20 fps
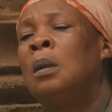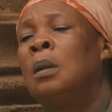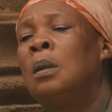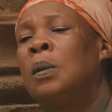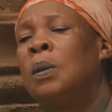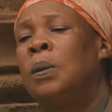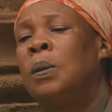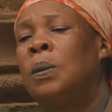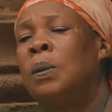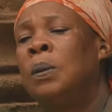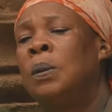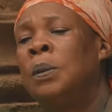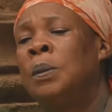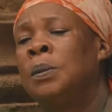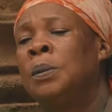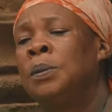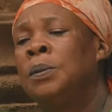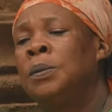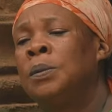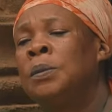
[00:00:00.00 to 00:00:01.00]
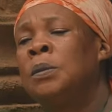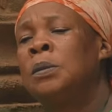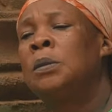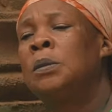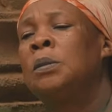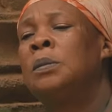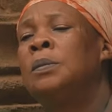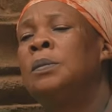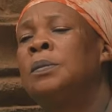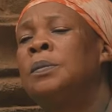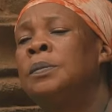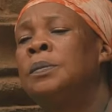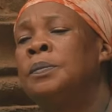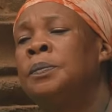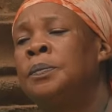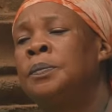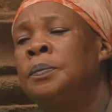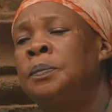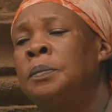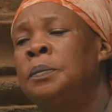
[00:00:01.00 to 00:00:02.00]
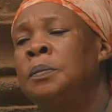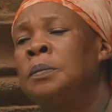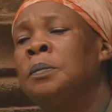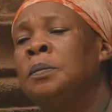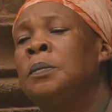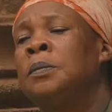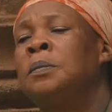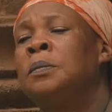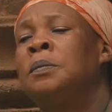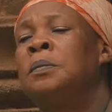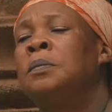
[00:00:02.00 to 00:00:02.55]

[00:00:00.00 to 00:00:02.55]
You are the Lord that changeth